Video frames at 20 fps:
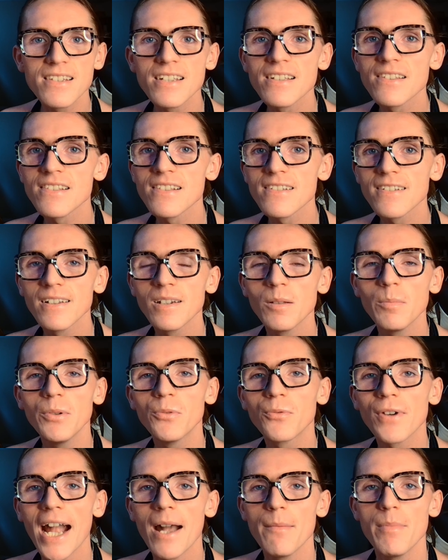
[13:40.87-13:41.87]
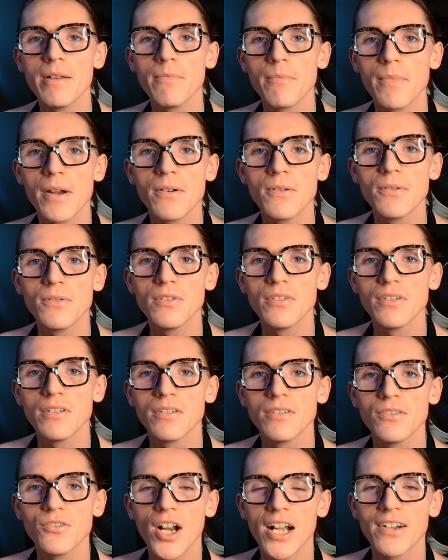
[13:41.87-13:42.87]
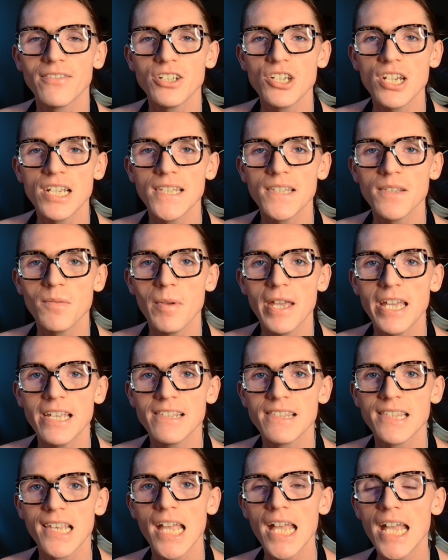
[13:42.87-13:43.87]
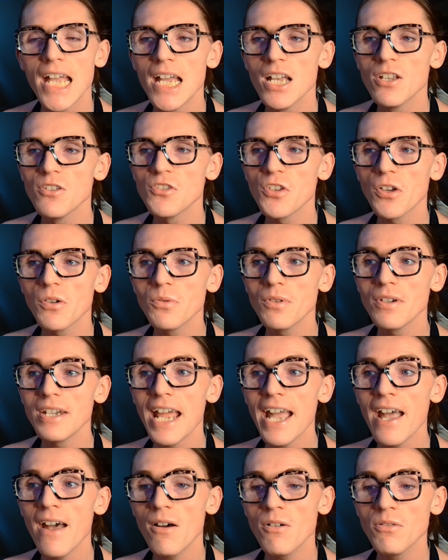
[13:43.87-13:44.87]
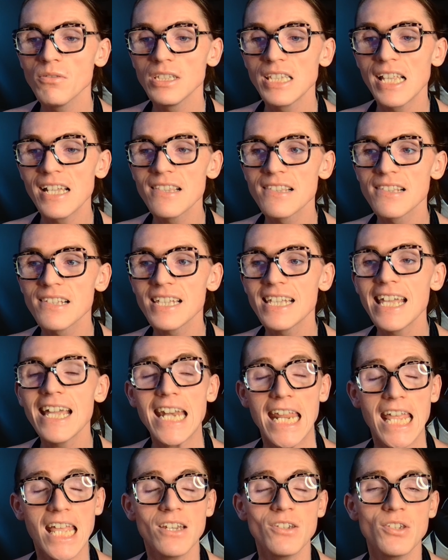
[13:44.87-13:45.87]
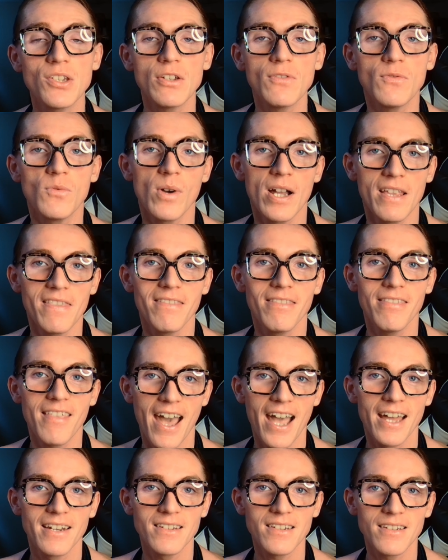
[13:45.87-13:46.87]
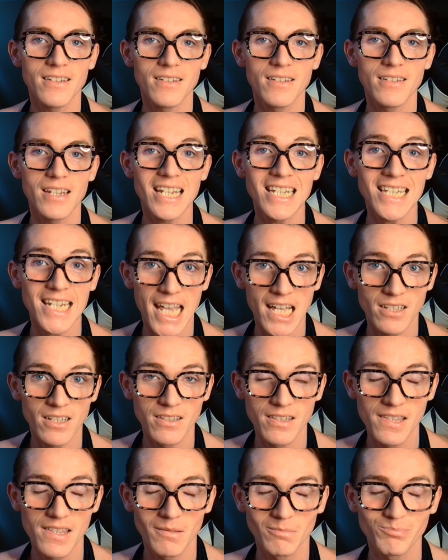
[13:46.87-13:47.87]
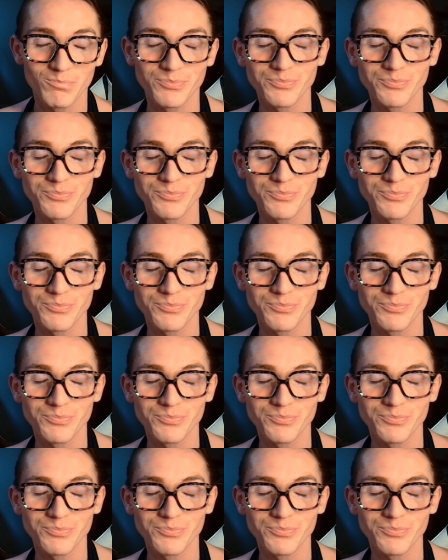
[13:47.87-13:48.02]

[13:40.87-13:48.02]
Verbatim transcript: It's going to be rabbit mode, TravyJ's Space. So now let's get into what that entails.